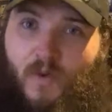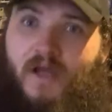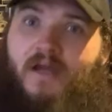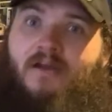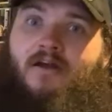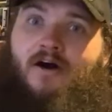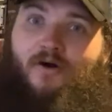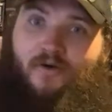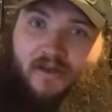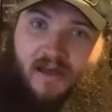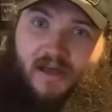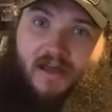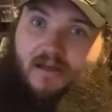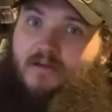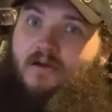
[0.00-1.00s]
win,
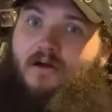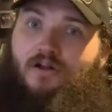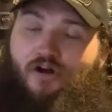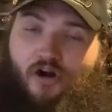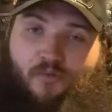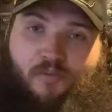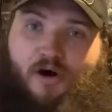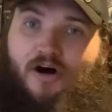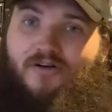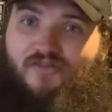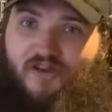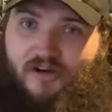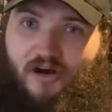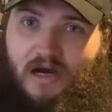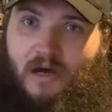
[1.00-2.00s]
okay. Logan Paul
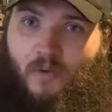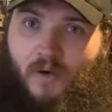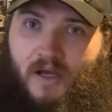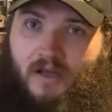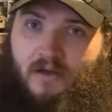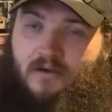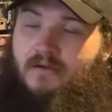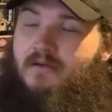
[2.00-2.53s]
did not win.